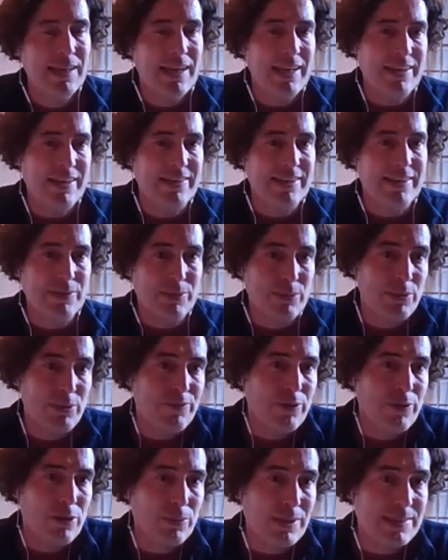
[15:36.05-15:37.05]
And the theory we're
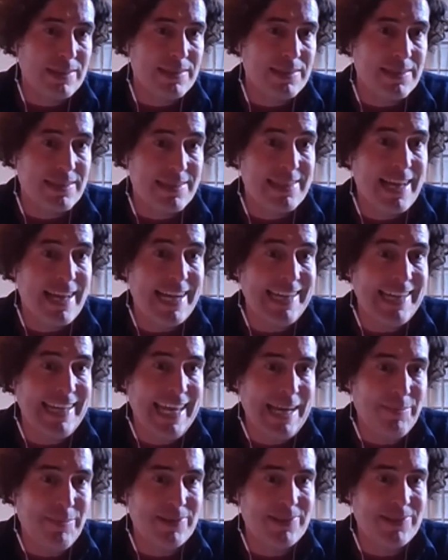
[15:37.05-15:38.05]
following is tiny
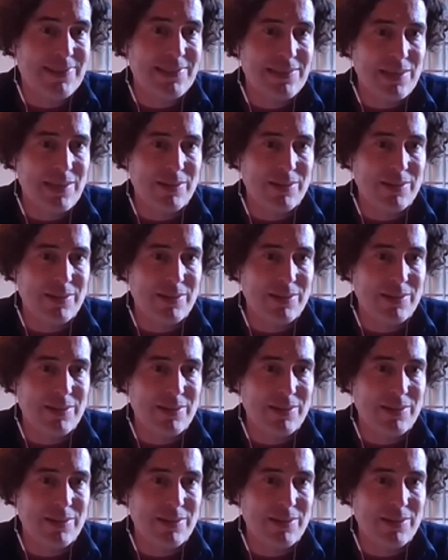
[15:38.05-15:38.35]
habits.